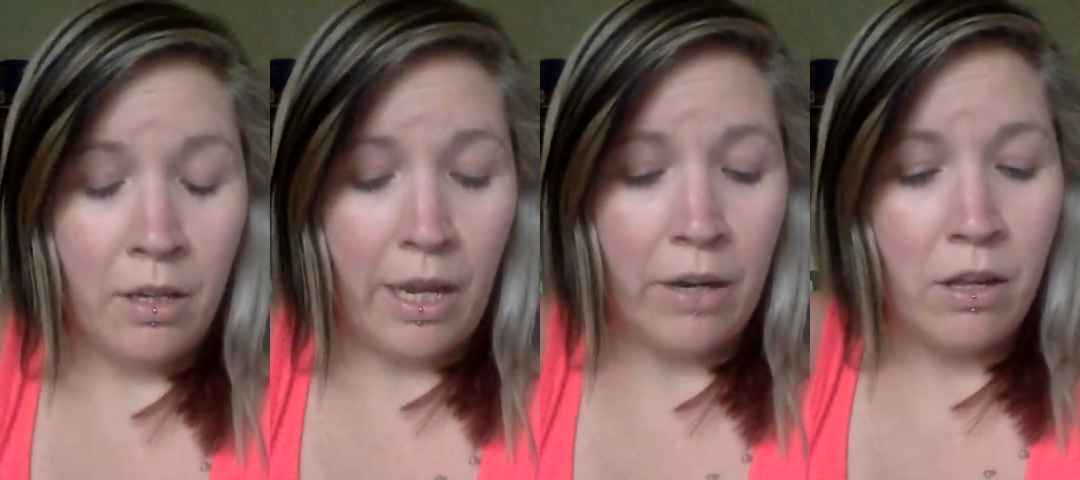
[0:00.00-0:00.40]

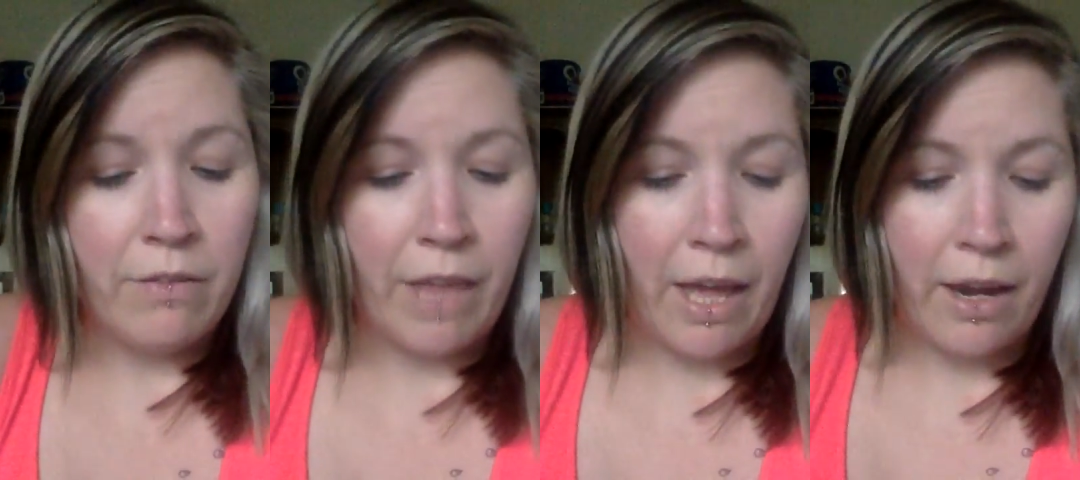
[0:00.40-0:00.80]
and all
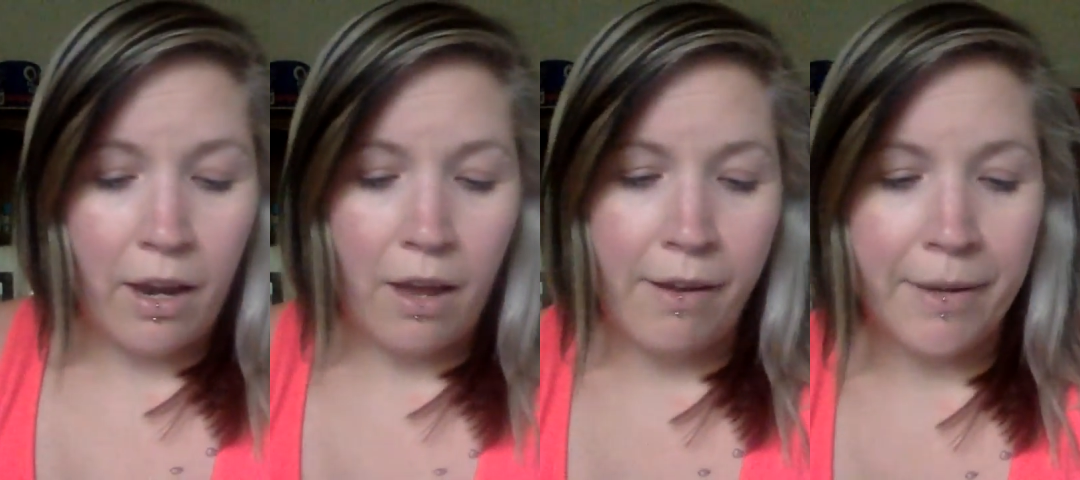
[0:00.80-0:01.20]
of that.
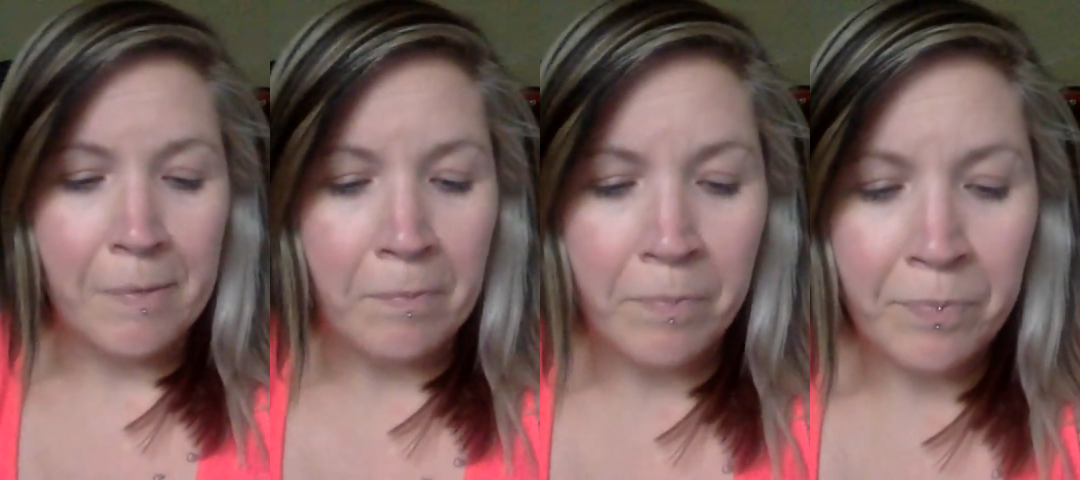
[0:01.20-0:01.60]

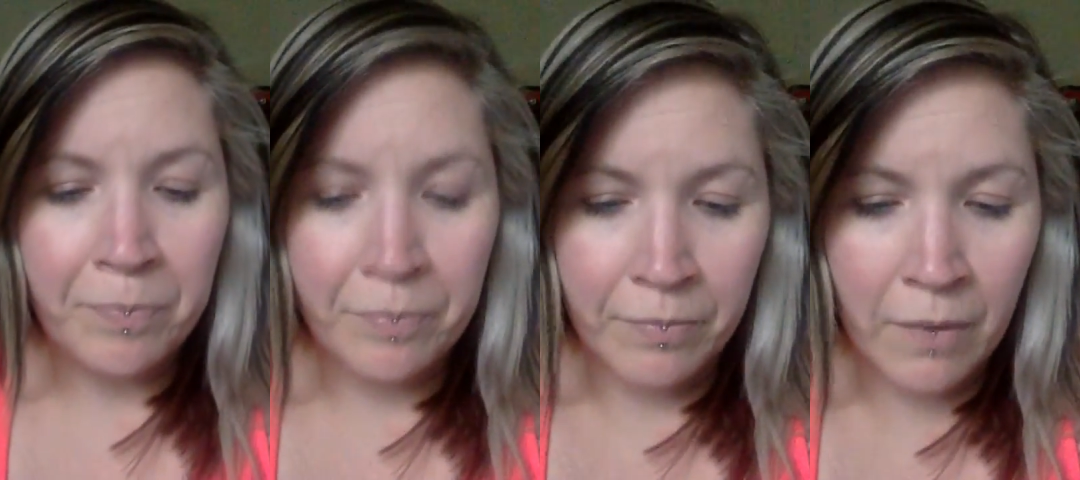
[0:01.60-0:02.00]

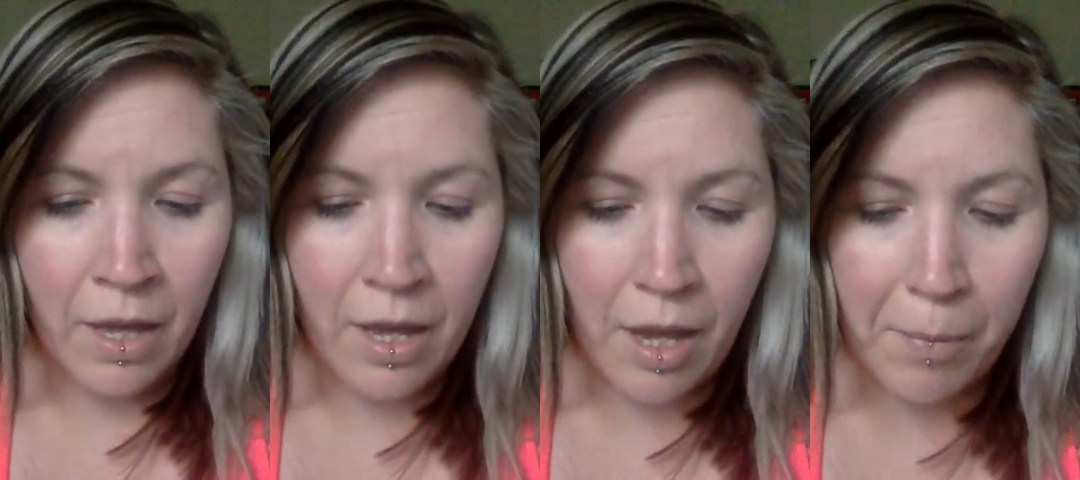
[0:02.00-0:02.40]

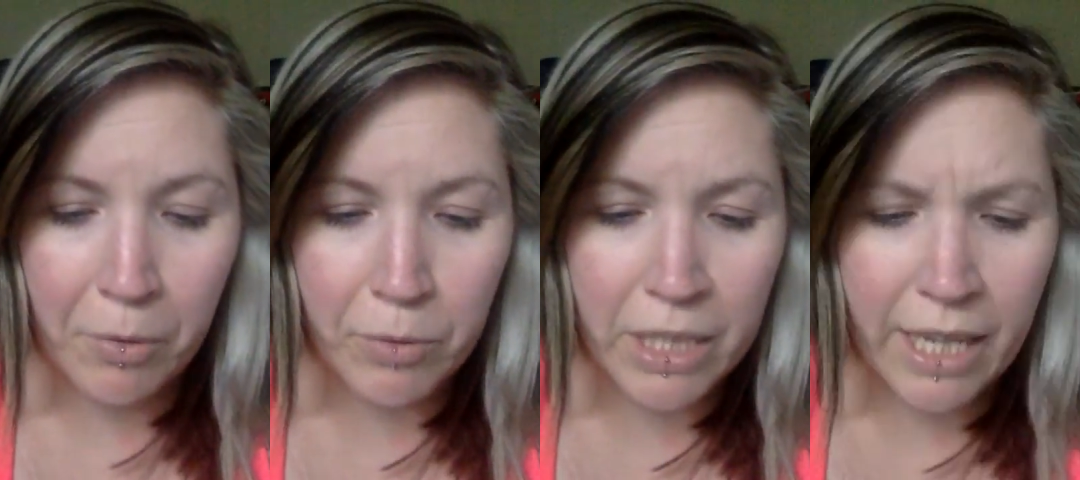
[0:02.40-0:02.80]

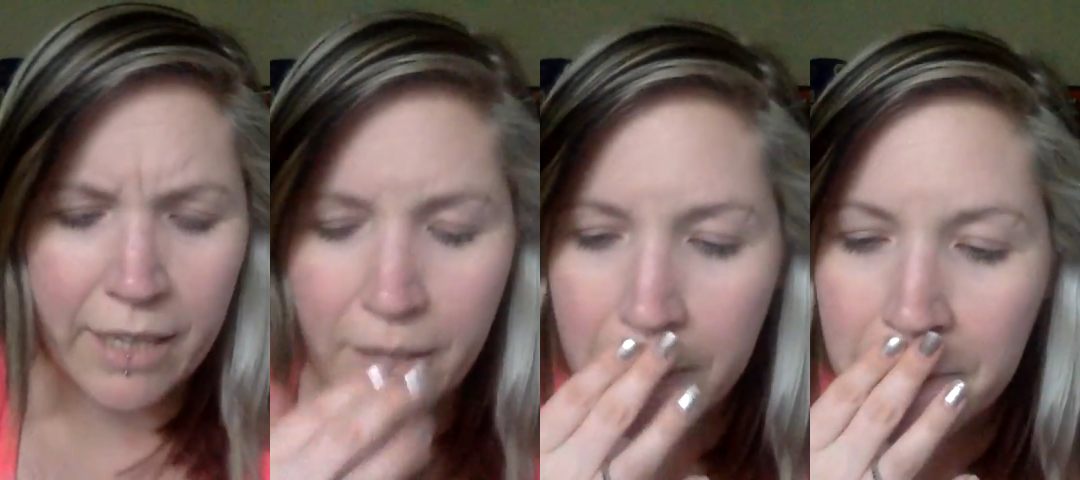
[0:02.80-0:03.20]
But really,
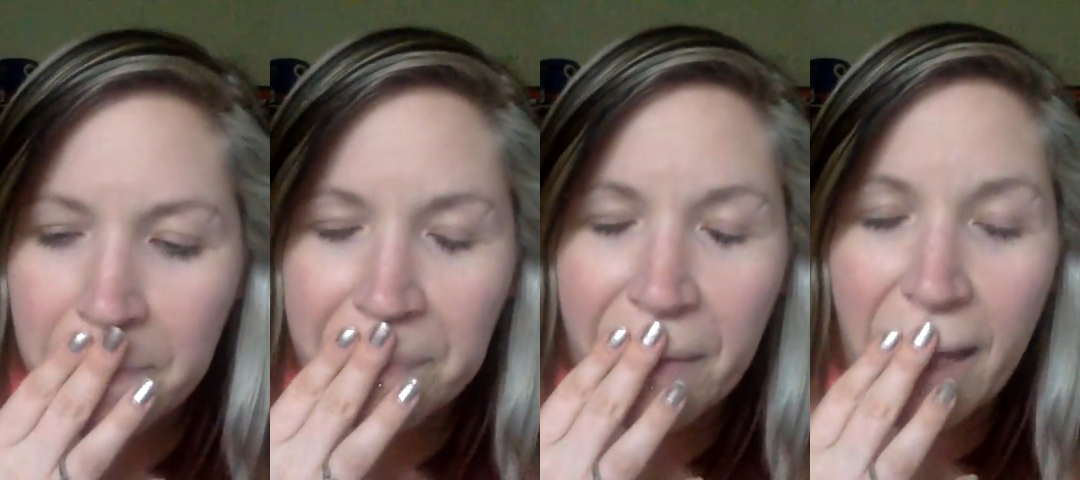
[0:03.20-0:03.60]

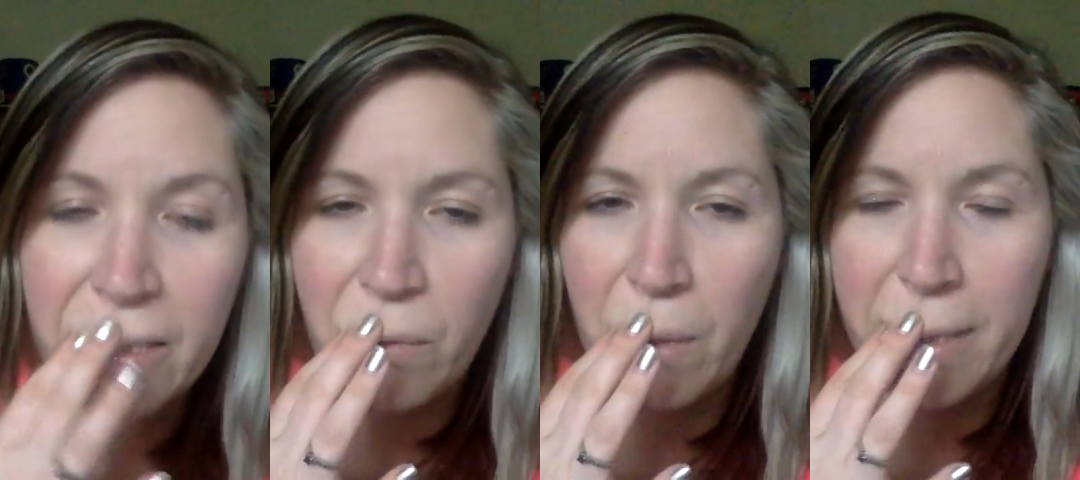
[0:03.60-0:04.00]
I
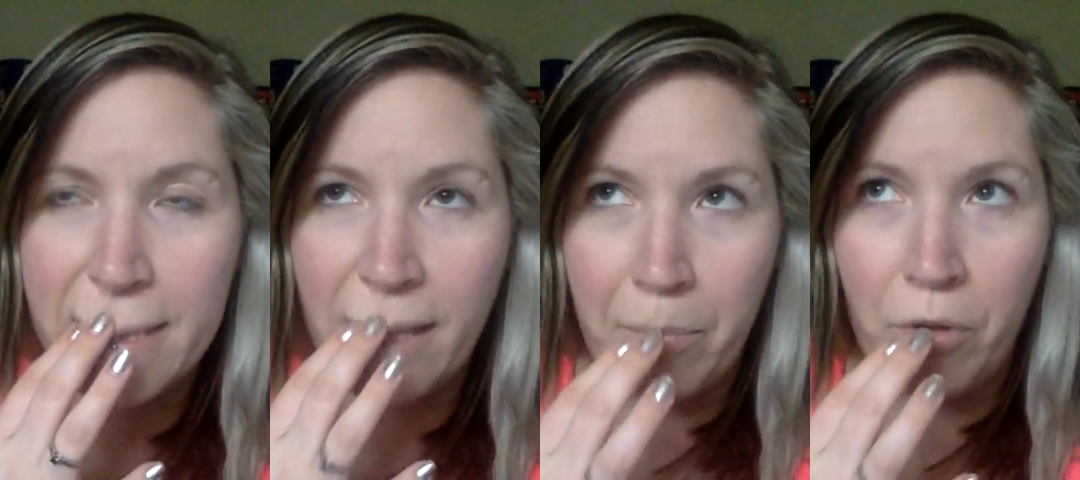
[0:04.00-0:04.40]
don't want to
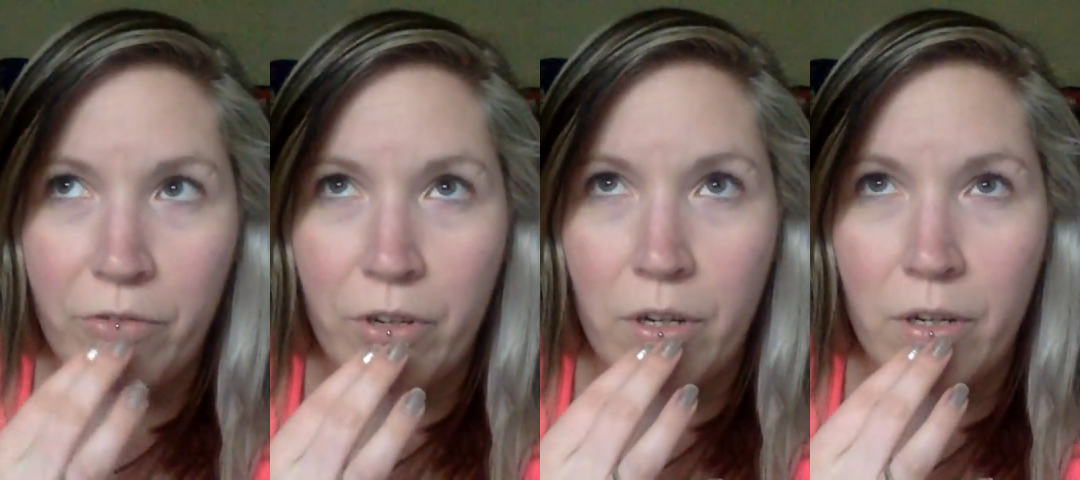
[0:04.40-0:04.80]
skip
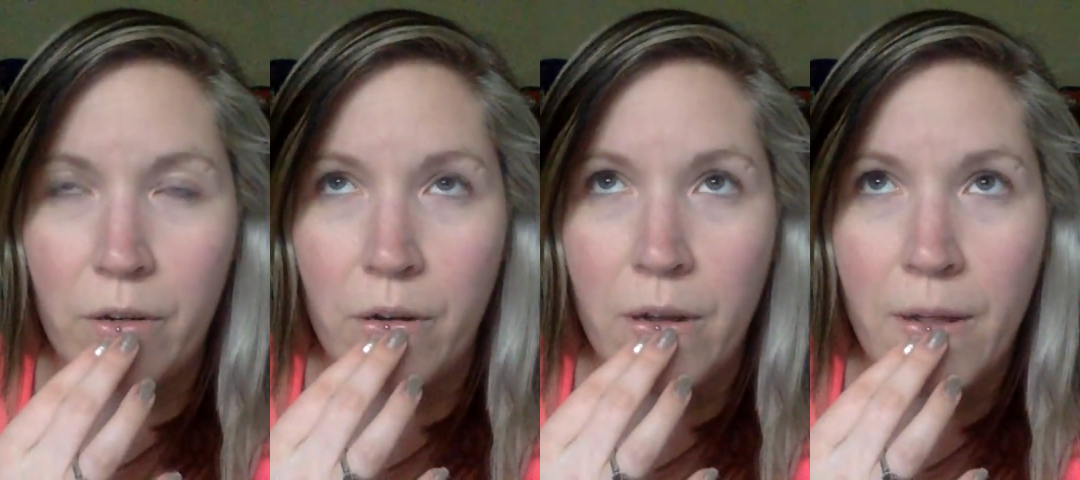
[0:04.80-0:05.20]

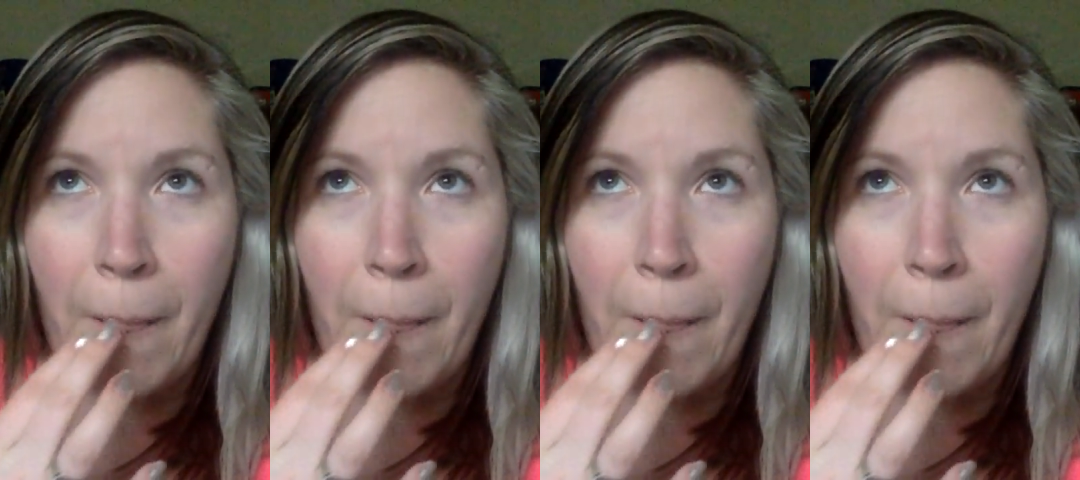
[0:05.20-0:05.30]
over